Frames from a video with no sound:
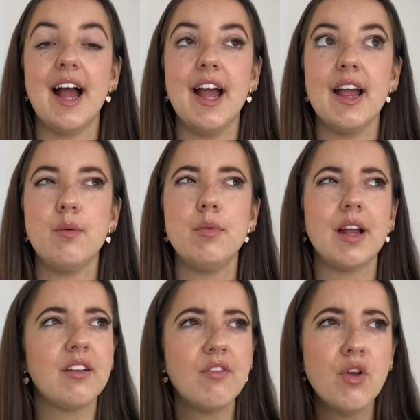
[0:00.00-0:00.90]
Um, I,
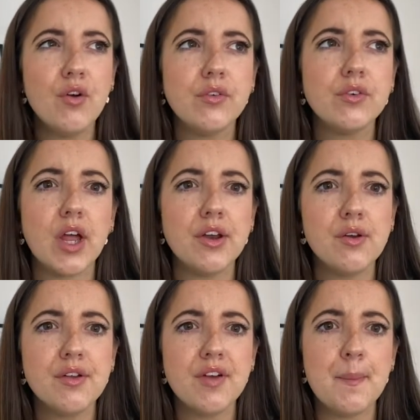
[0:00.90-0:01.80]
am not, I don't know
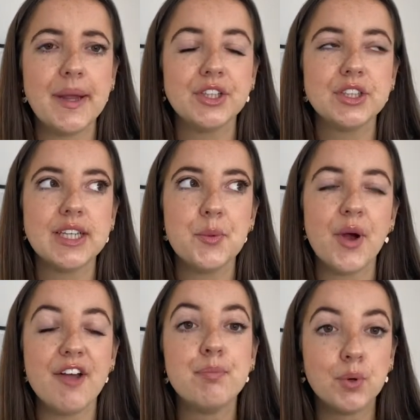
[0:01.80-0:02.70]
if I mentioned it, but
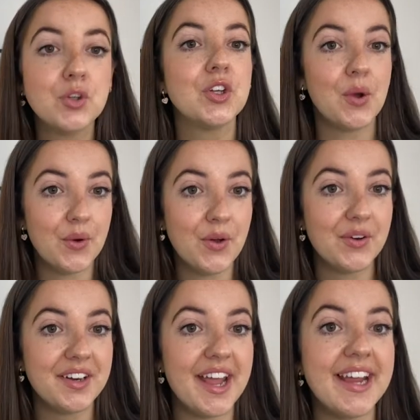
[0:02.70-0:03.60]
I booked to go on
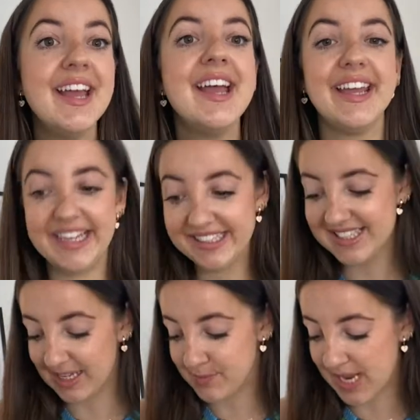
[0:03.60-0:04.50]
holiday in
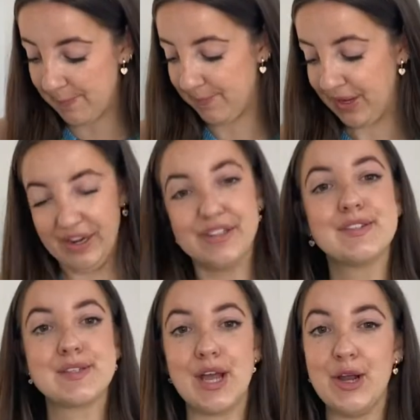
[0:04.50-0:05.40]
September,
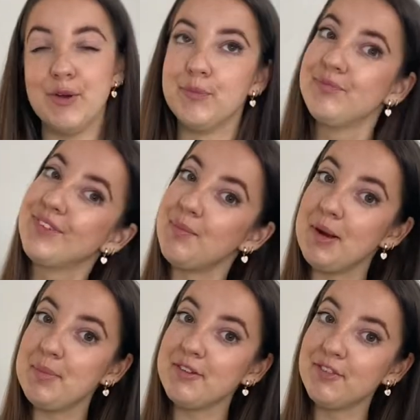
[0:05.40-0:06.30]
so there might
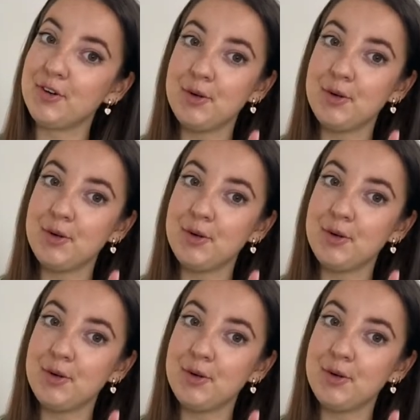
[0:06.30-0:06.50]
be a vlog